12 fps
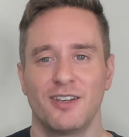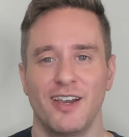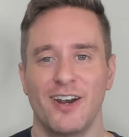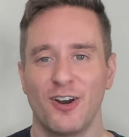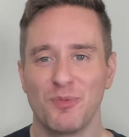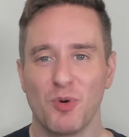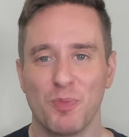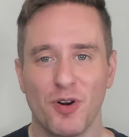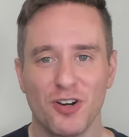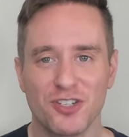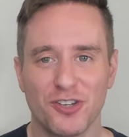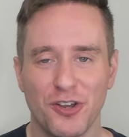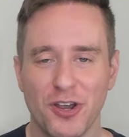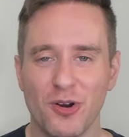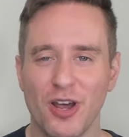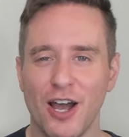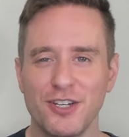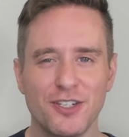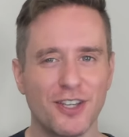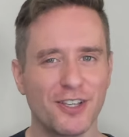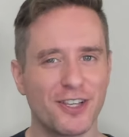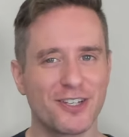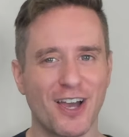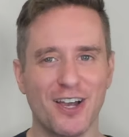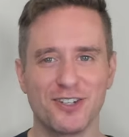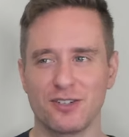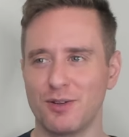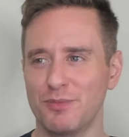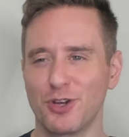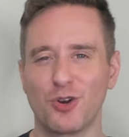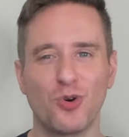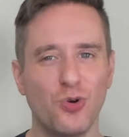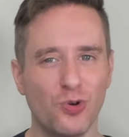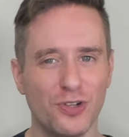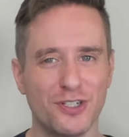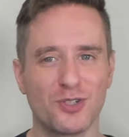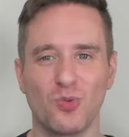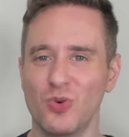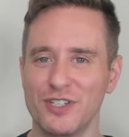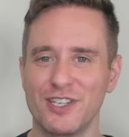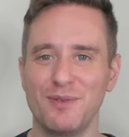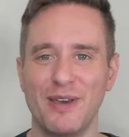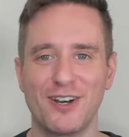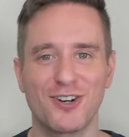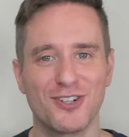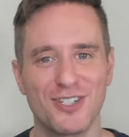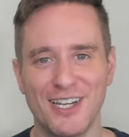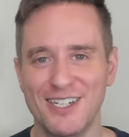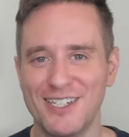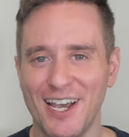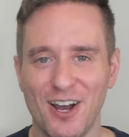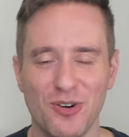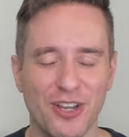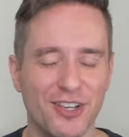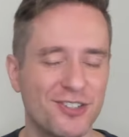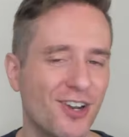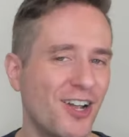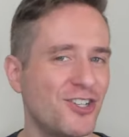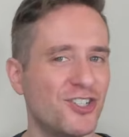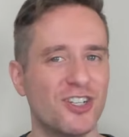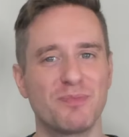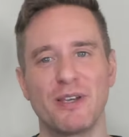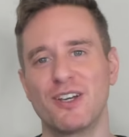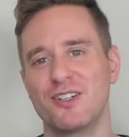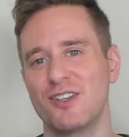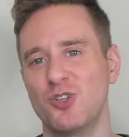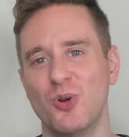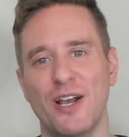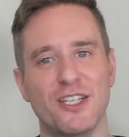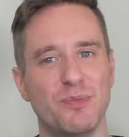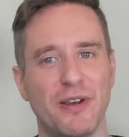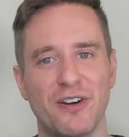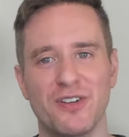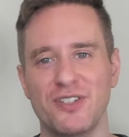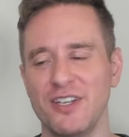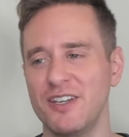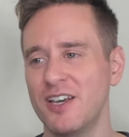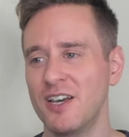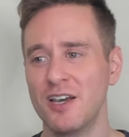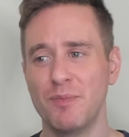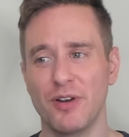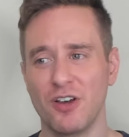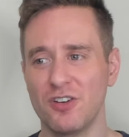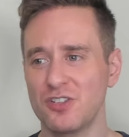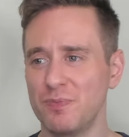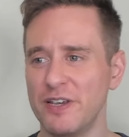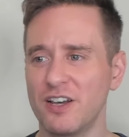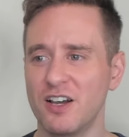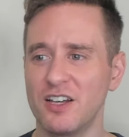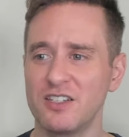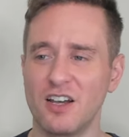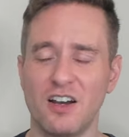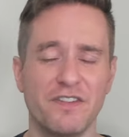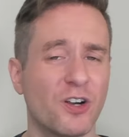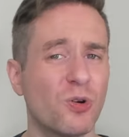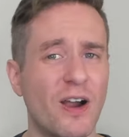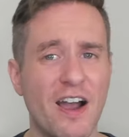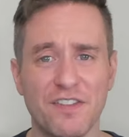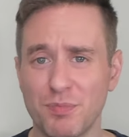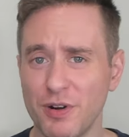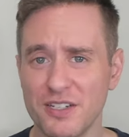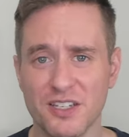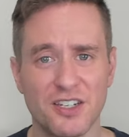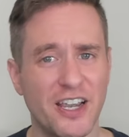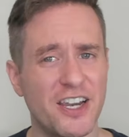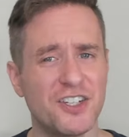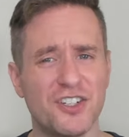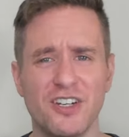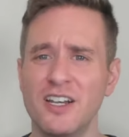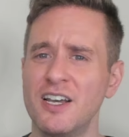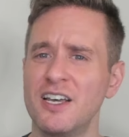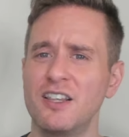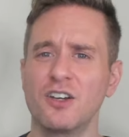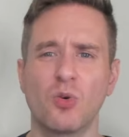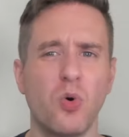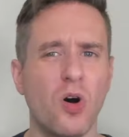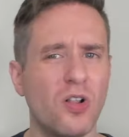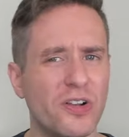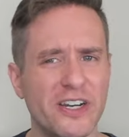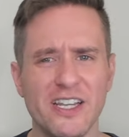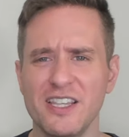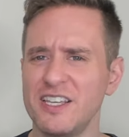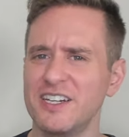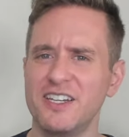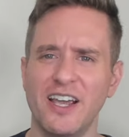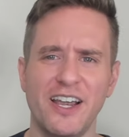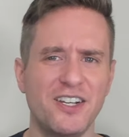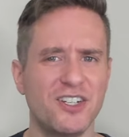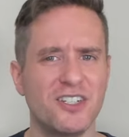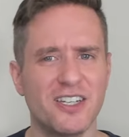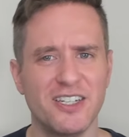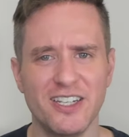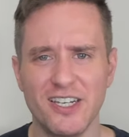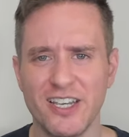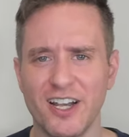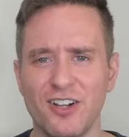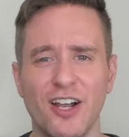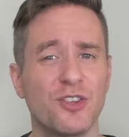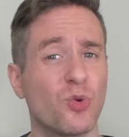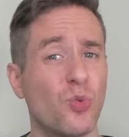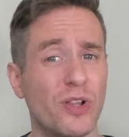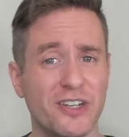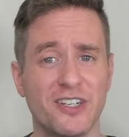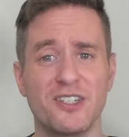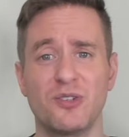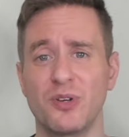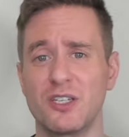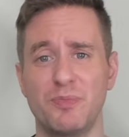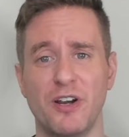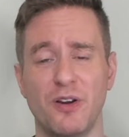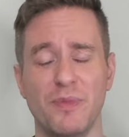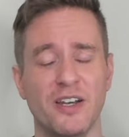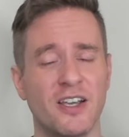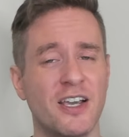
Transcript: And on a more personal note, I just think these guys are some of the coolest whiskey makers in town. It's not just because of the transparency, but also because of the craft presentation, the quality, the attention to detail, and their willingness to experiment.